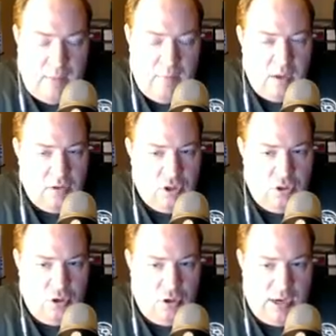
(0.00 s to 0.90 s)
not
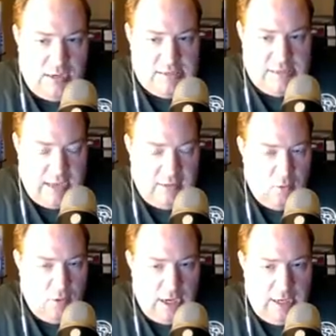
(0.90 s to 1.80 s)
sure exactly
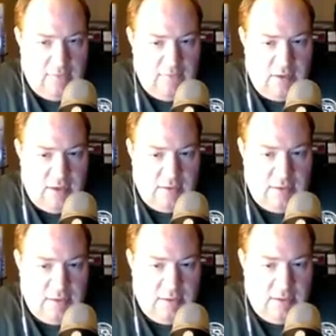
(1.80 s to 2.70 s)
where he
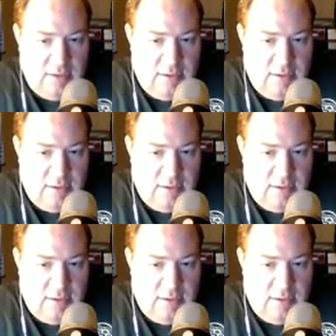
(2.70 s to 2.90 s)
fits.